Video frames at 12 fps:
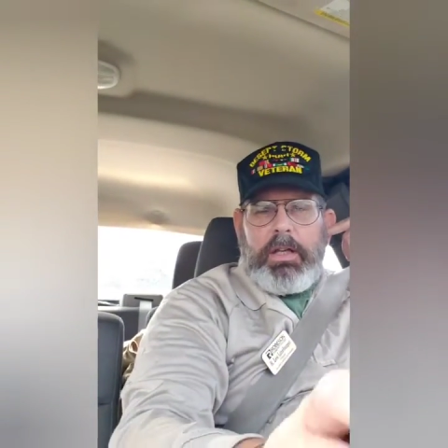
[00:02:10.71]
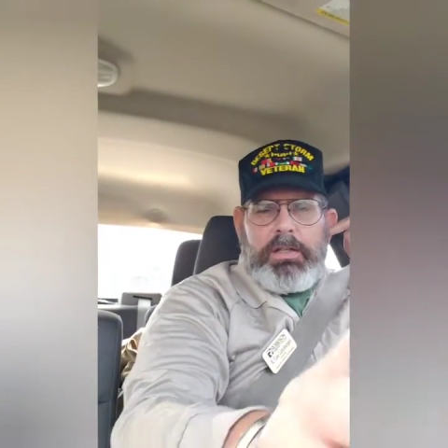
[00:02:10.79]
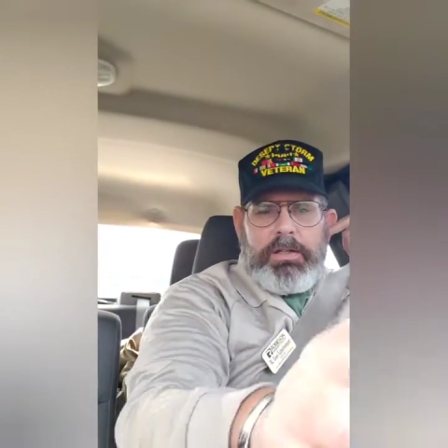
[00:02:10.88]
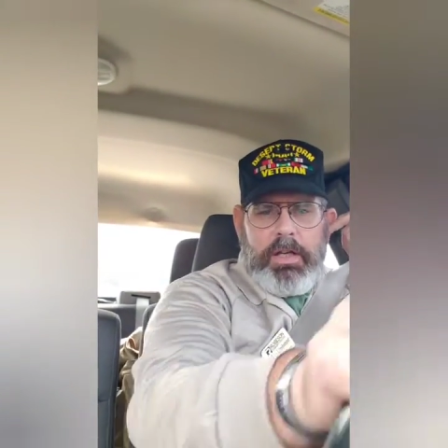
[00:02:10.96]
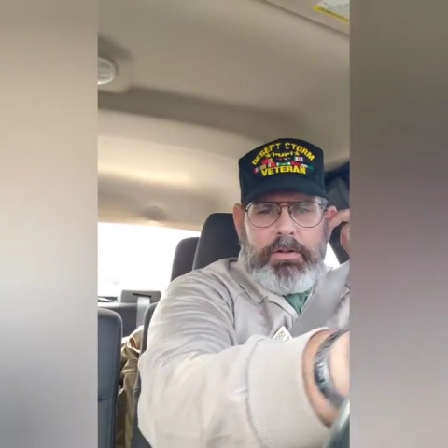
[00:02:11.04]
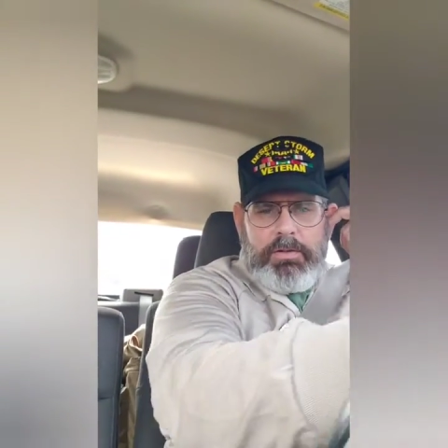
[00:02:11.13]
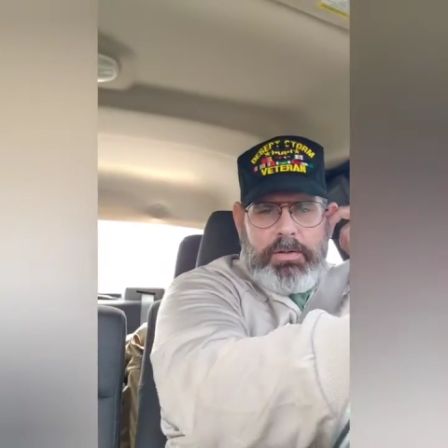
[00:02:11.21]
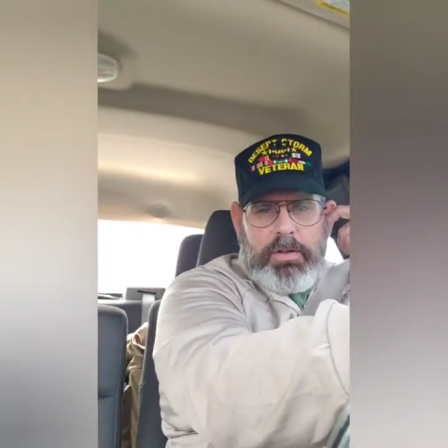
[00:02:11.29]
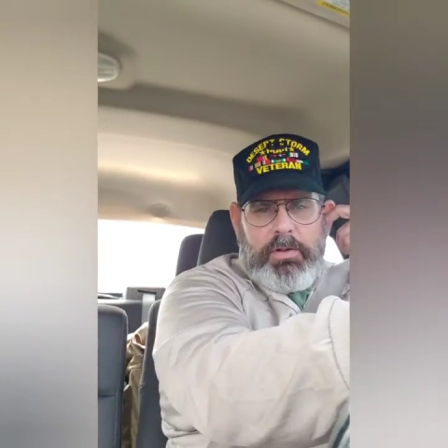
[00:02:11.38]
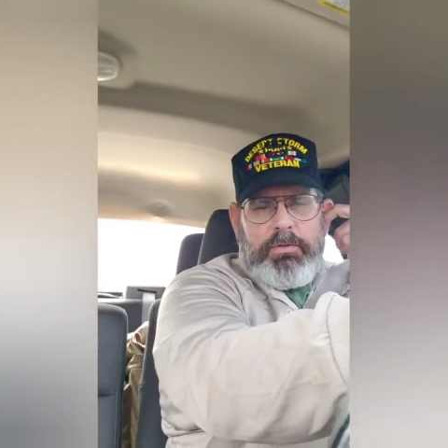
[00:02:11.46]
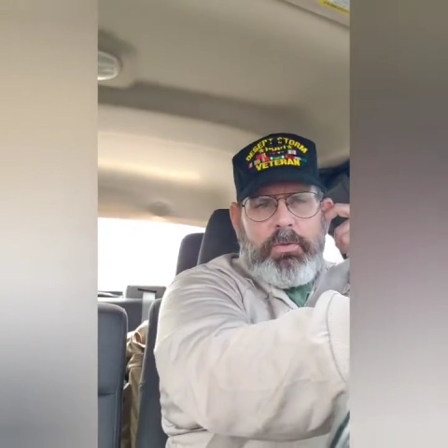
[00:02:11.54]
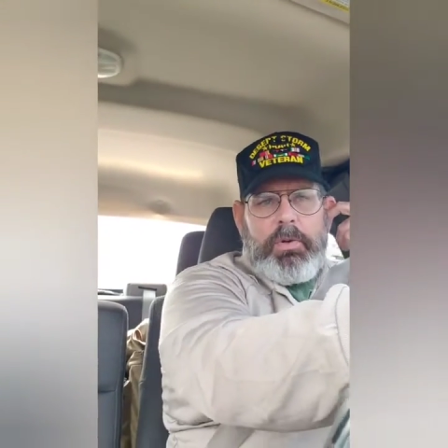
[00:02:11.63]
etc.,
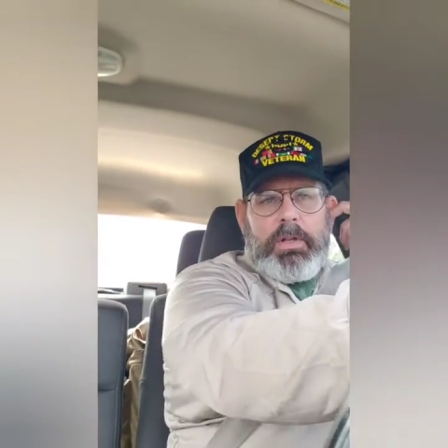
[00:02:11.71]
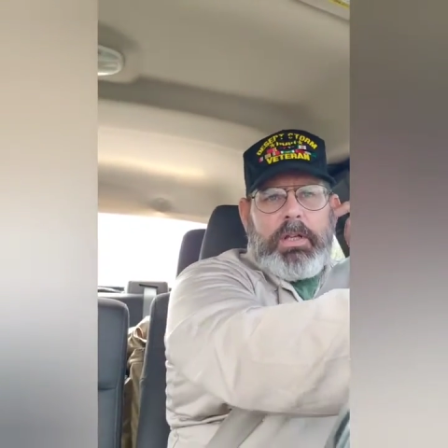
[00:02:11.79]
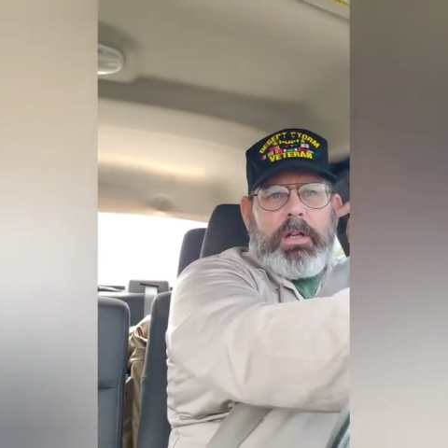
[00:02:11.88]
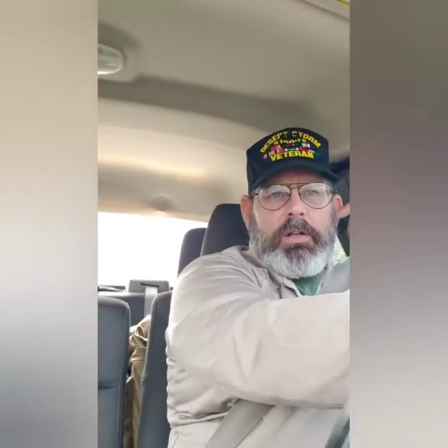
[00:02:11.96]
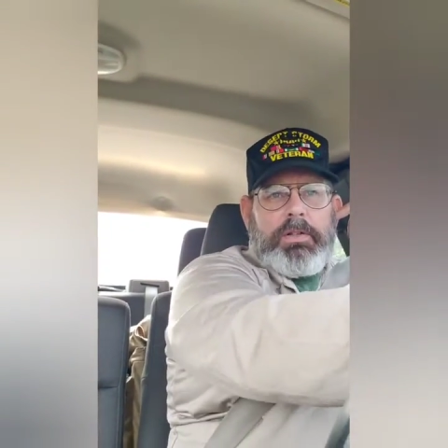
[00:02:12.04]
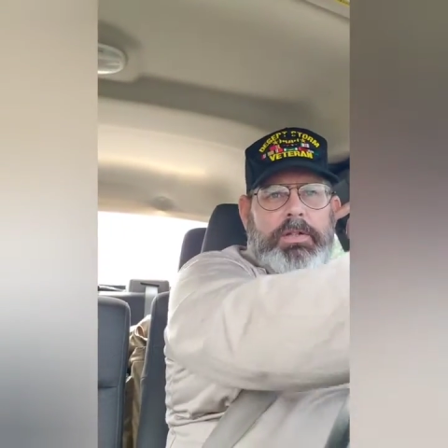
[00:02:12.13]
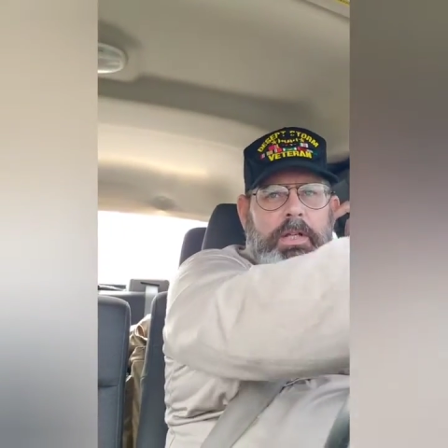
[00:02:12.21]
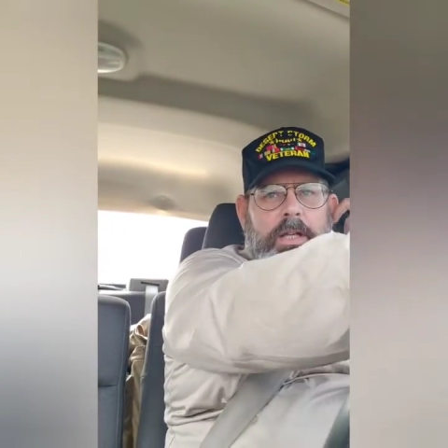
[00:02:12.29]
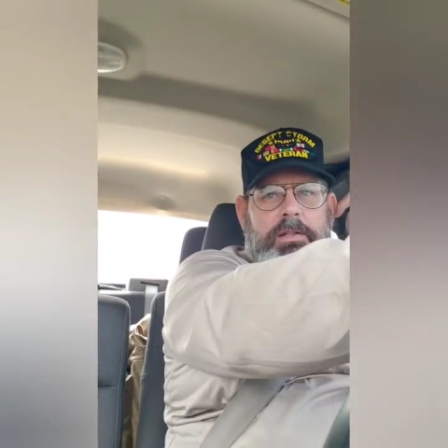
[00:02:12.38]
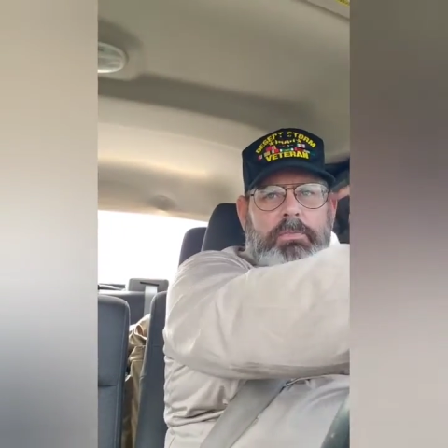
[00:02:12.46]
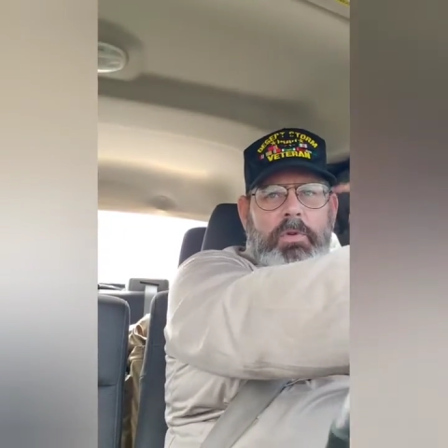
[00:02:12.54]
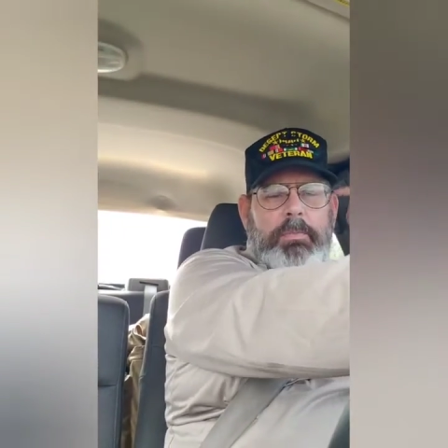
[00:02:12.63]
so forth. Because I
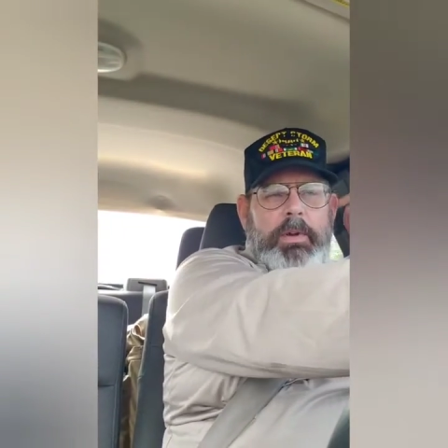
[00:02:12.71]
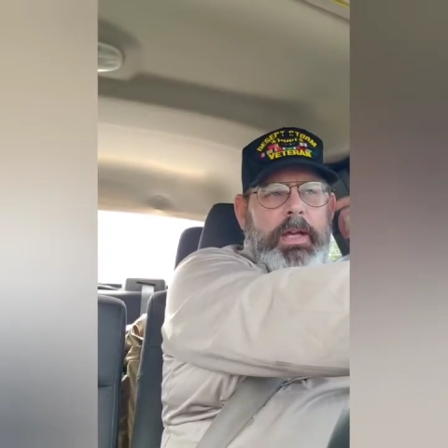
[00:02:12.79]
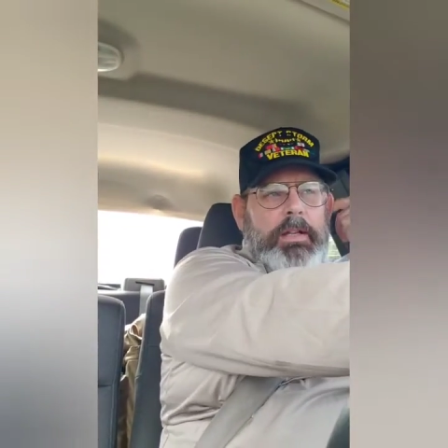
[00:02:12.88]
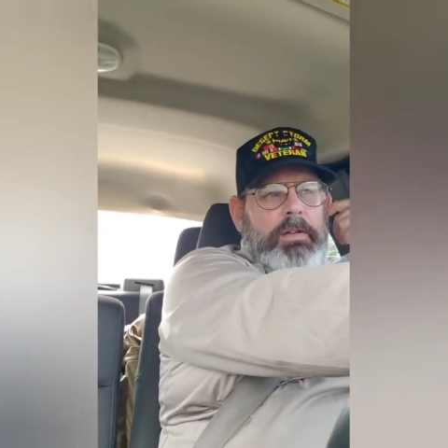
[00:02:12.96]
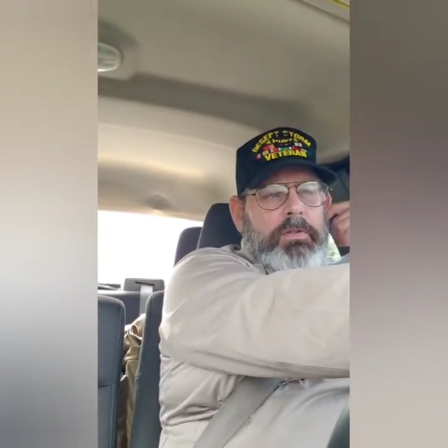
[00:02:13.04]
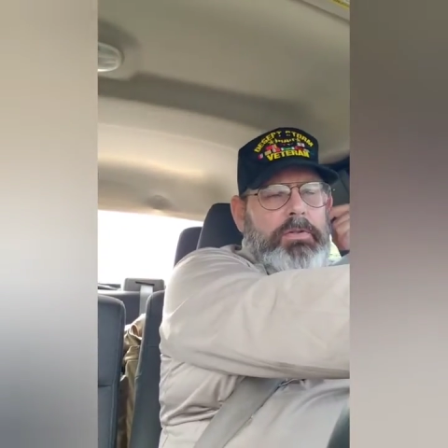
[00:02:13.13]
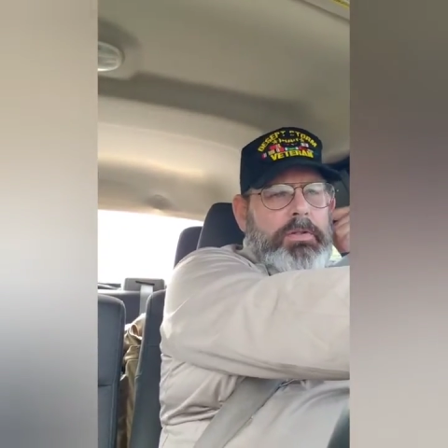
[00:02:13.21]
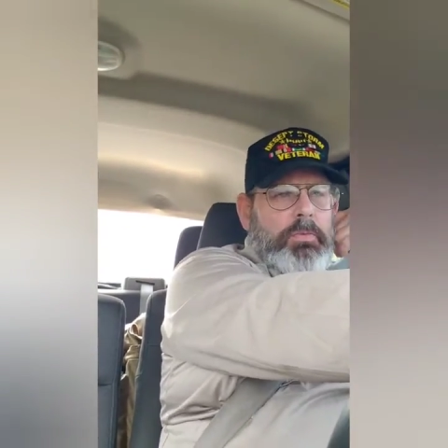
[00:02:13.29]
guess more bad news.